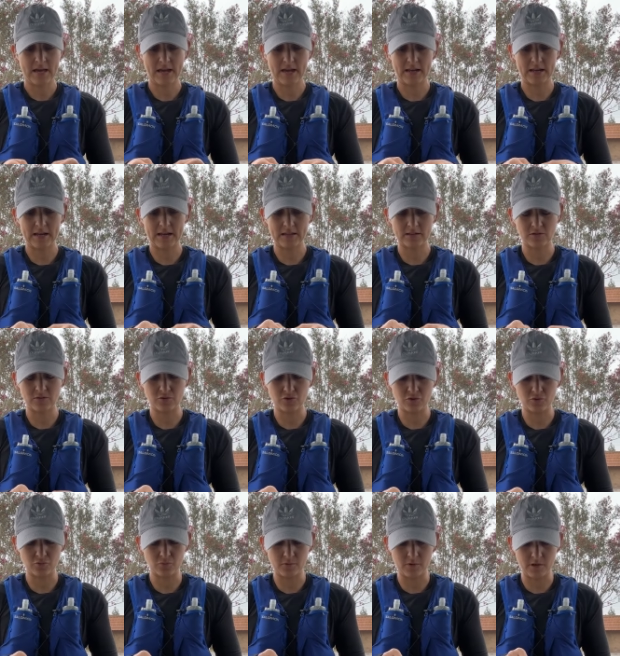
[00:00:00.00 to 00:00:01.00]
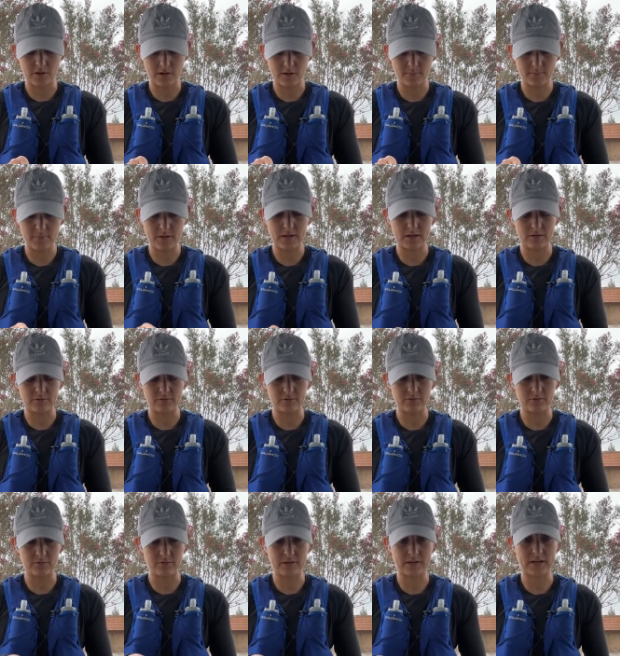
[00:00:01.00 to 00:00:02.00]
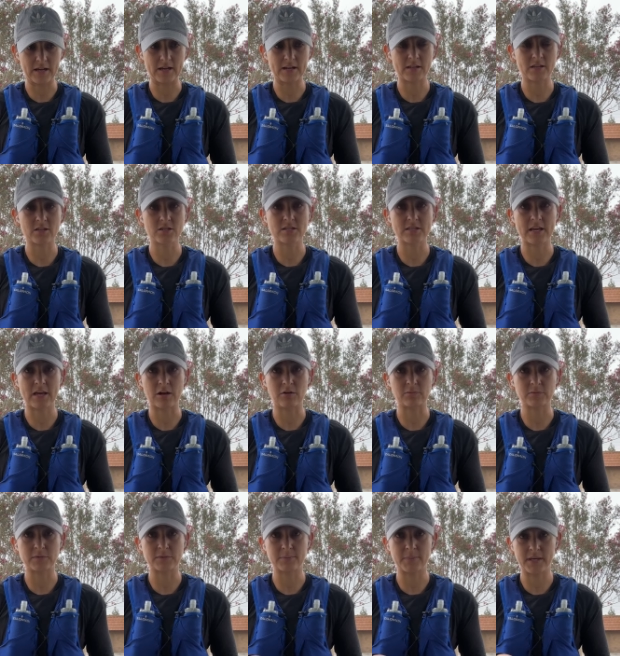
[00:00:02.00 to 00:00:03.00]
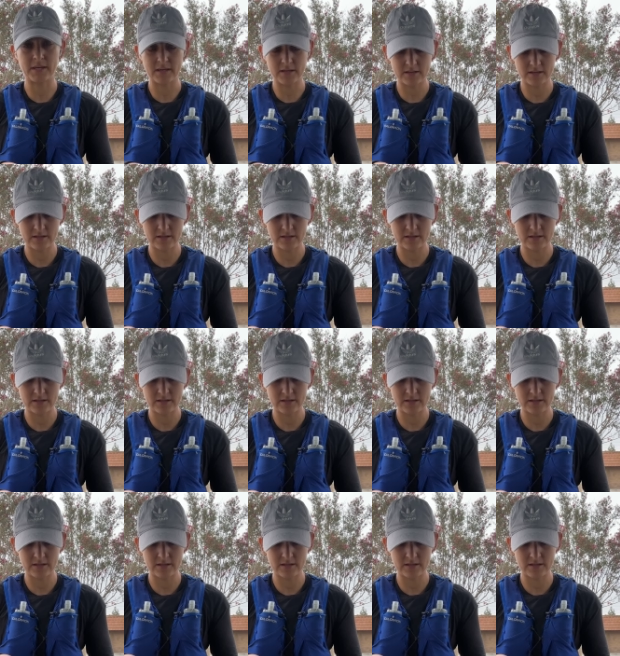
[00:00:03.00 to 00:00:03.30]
I like to chew gum. I don't know, it kind of just helps me.